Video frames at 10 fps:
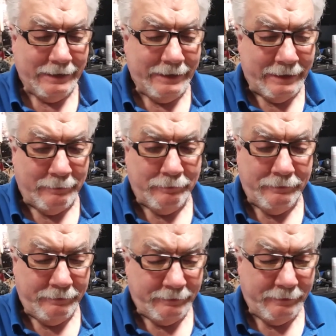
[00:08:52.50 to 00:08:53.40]
yep,
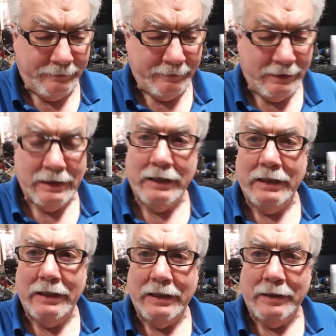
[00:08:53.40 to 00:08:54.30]

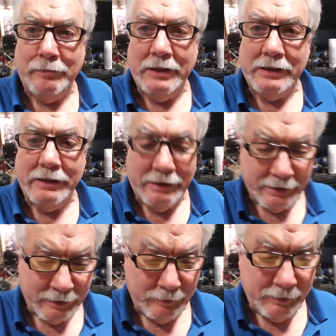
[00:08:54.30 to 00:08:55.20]
I'm missing
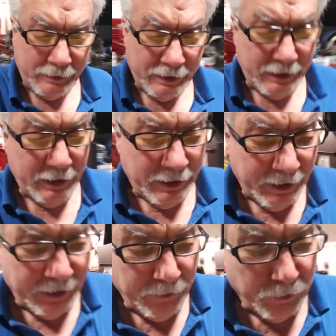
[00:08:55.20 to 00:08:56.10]
some.
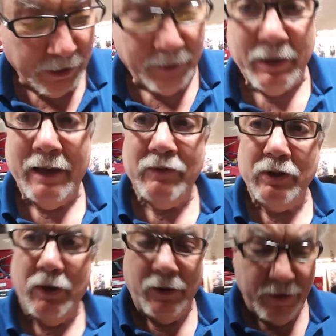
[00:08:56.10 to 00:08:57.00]
And the one I'm having
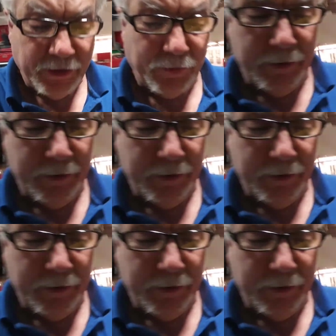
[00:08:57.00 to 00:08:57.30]
the hardest